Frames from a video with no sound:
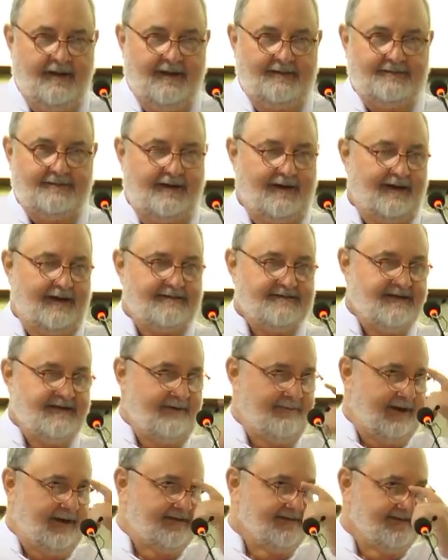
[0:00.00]
and the last
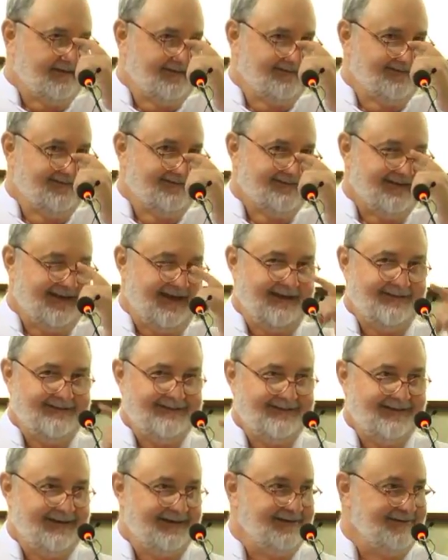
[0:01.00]
time I said this, I had
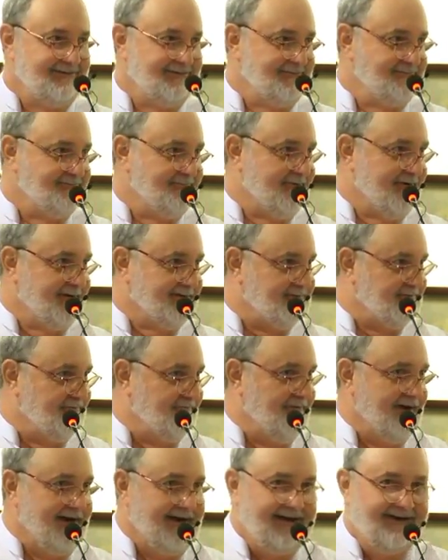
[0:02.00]
the Indian press
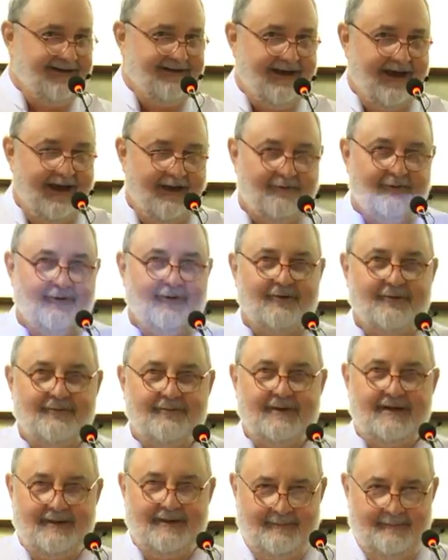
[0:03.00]
raining down on
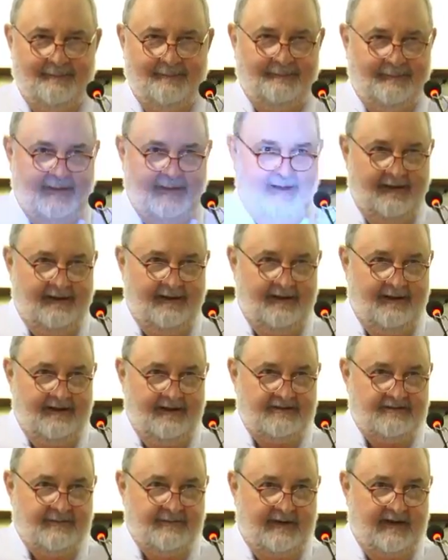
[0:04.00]
me,
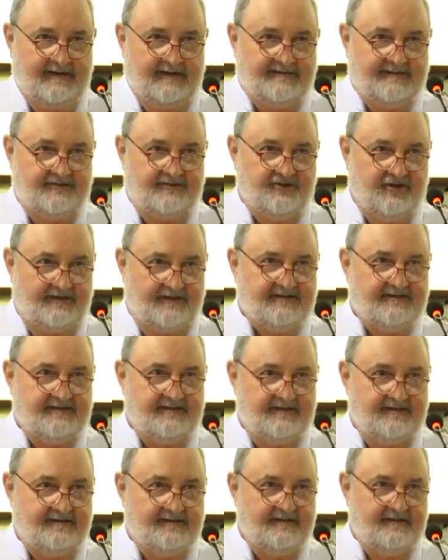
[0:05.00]
is when I
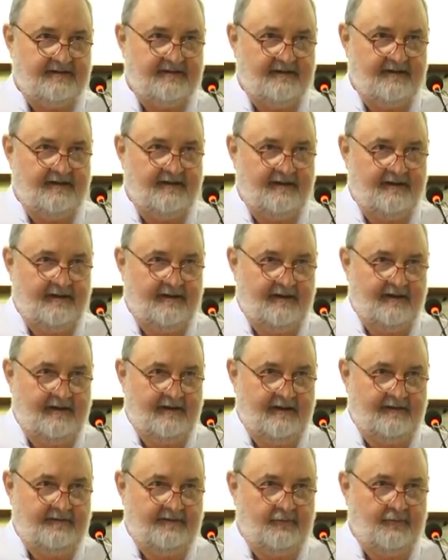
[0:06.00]
suggested
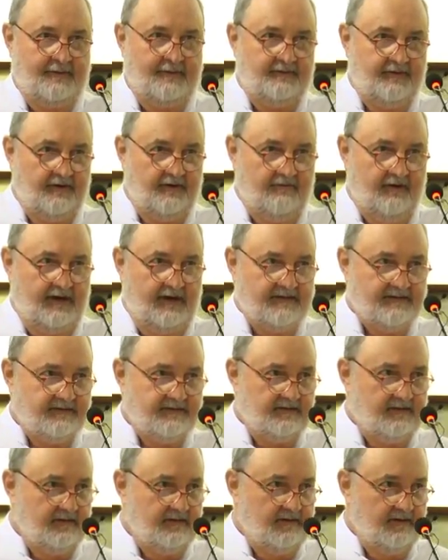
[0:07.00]
that one of the great
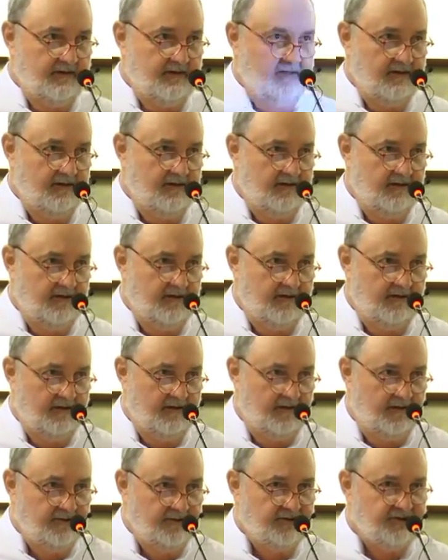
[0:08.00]

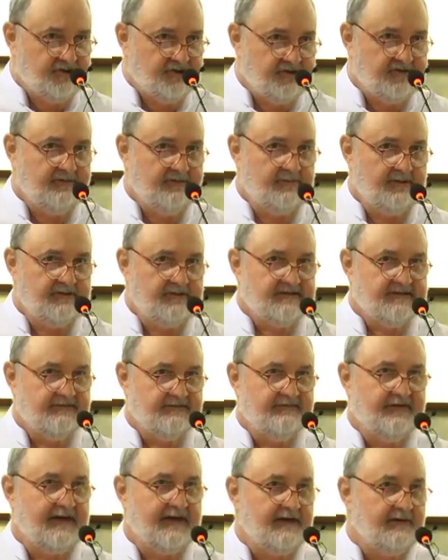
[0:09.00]
instruments
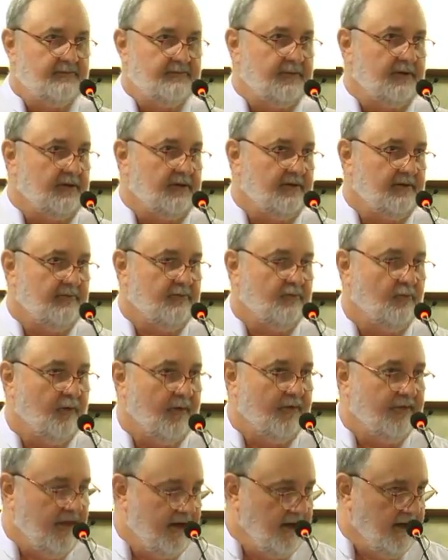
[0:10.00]
available
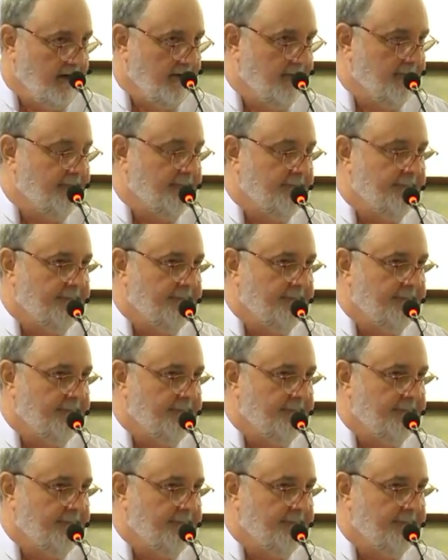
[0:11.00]
within